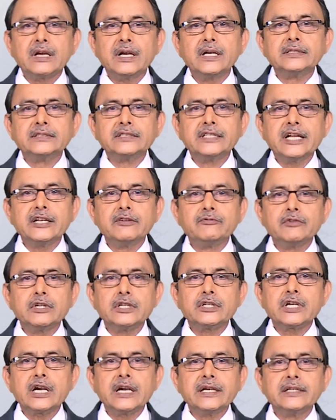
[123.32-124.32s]
and then we
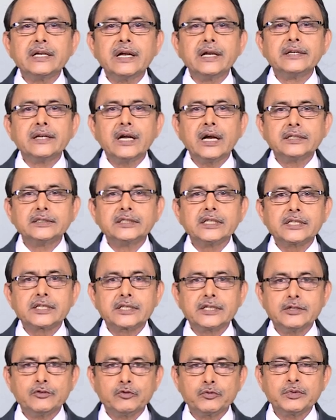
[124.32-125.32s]
join an other
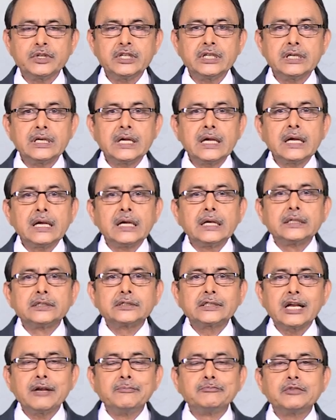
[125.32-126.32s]
COP.
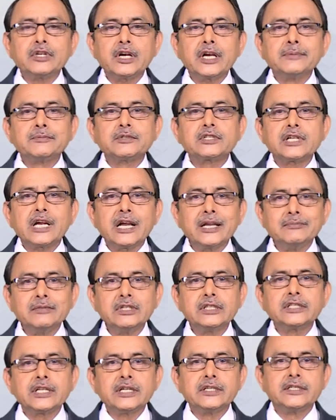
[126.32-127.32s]
Sometimes
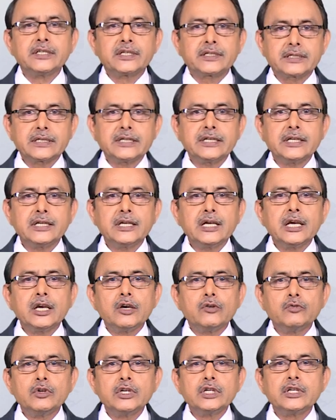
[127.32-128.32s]
simultaneously
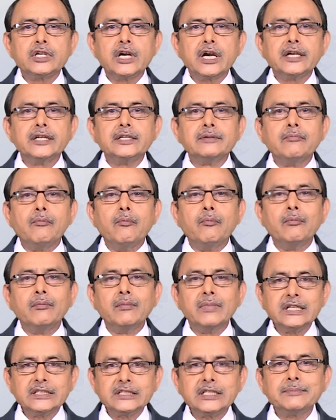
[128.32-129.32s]
we join
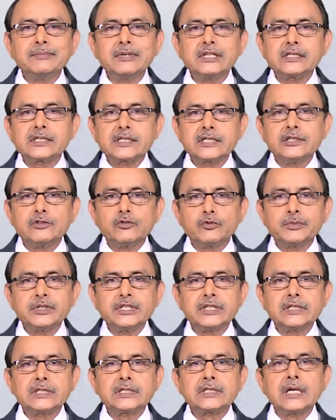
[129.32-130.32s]
multiple
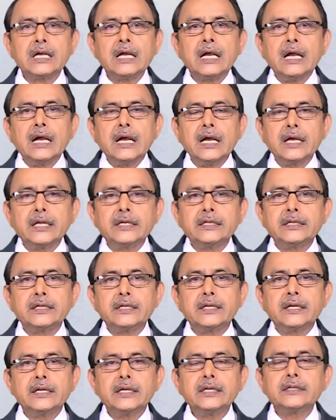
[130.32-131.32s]
COPs and
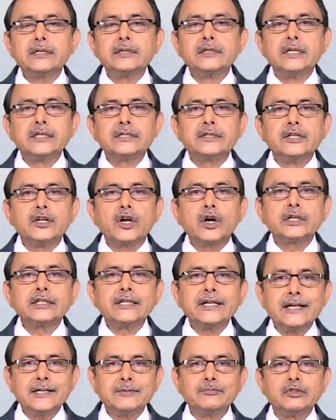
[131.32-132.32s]
it does not
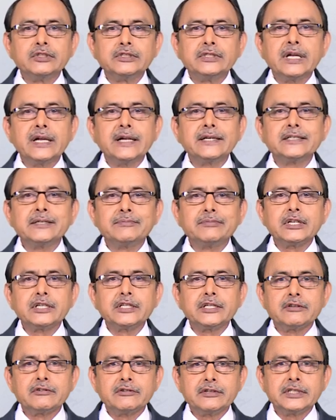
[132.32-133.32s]
happen at a
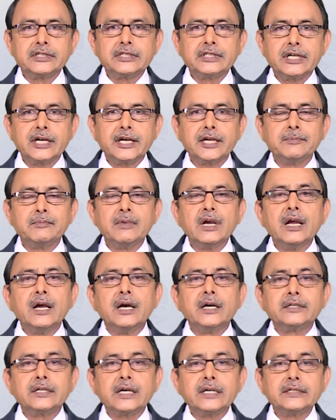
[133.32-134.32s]
particular time
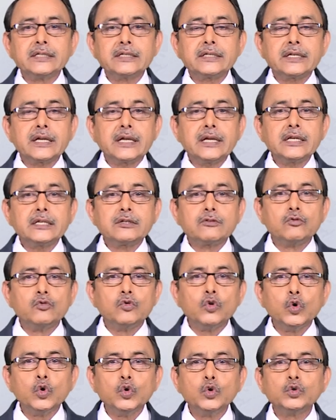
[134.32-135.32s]
rather it
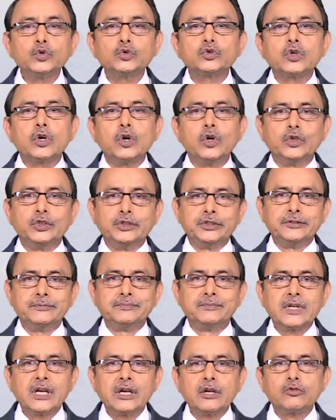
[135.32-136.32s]
goes on
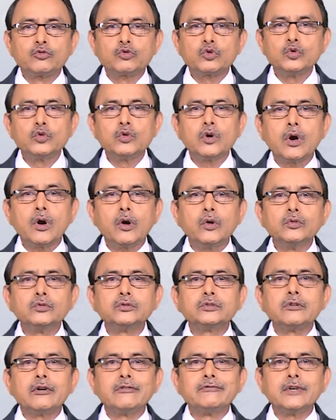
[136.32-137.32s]

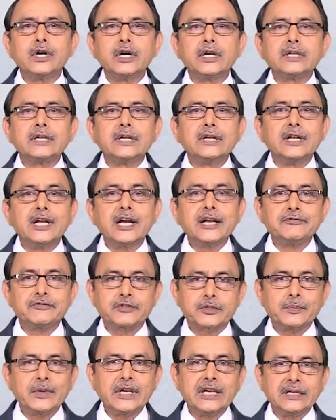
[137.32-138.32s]
throughout of our
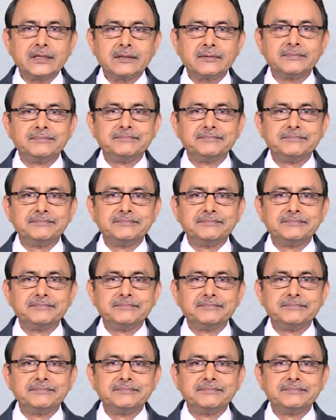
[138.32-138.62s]
lifespan.